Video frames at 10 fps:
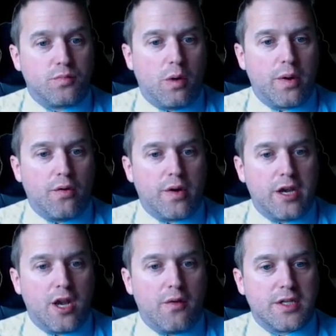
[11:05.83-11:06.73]
Well, we already
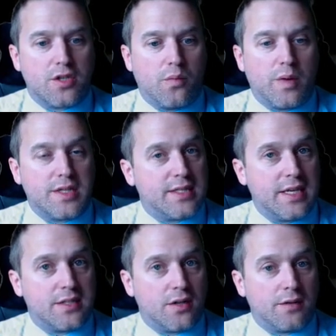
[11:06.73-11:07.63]
know it's on when
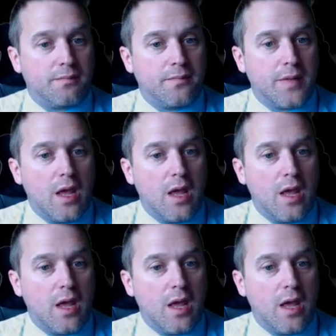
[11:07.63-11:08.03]
C's on,